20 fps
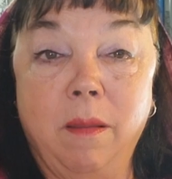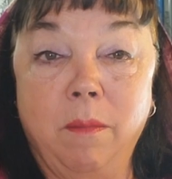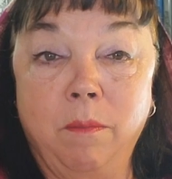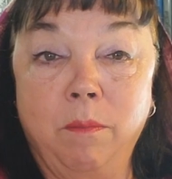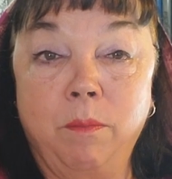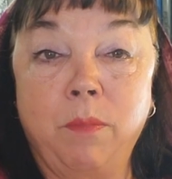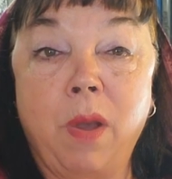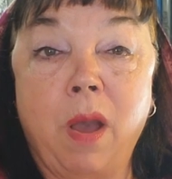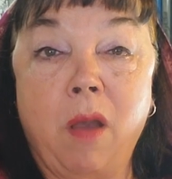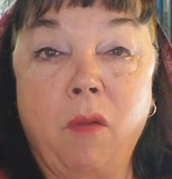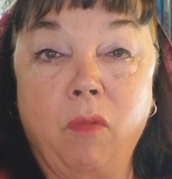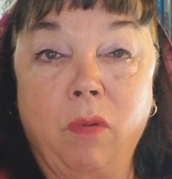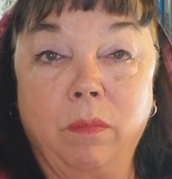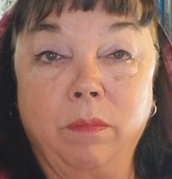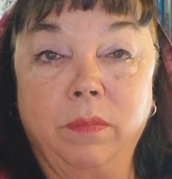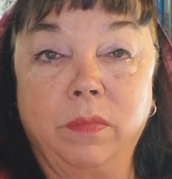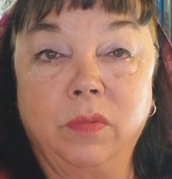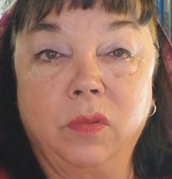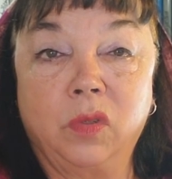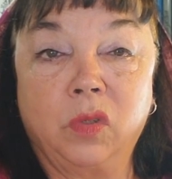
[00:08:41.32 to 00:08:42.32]

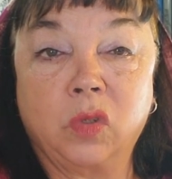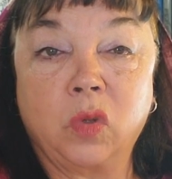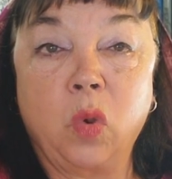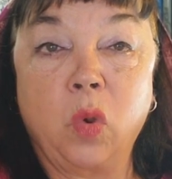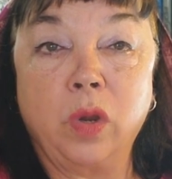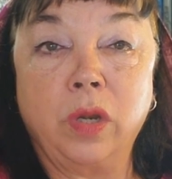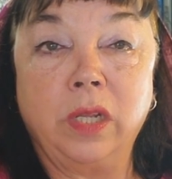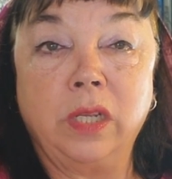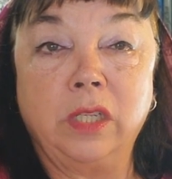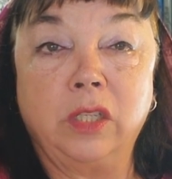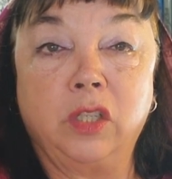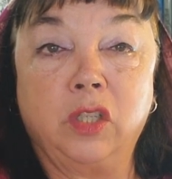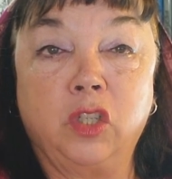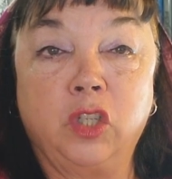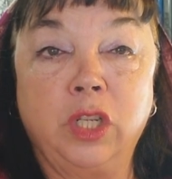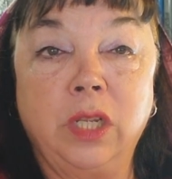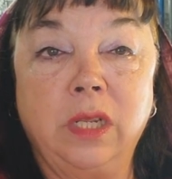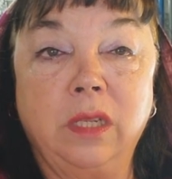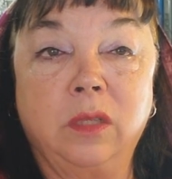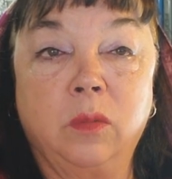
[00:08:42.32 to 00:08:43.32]
Bahram scored his
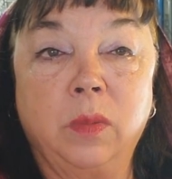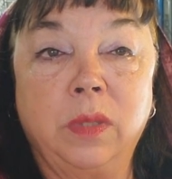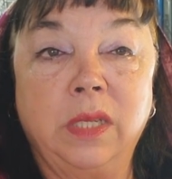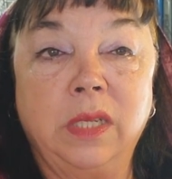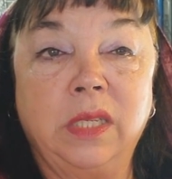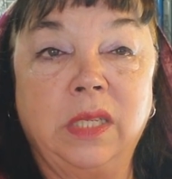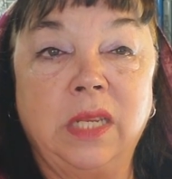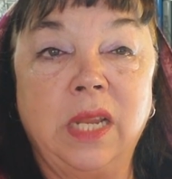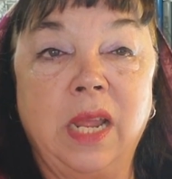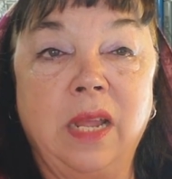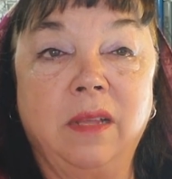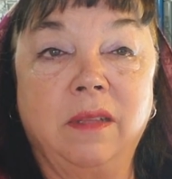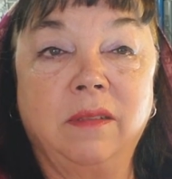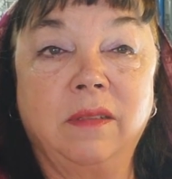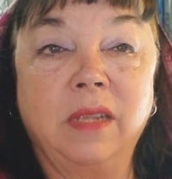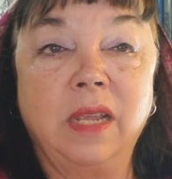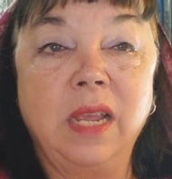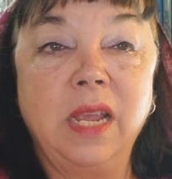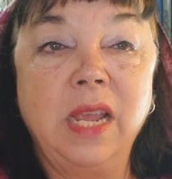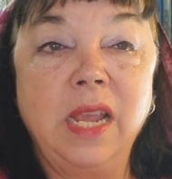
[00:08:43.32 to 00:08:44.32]
cheeks with his nails.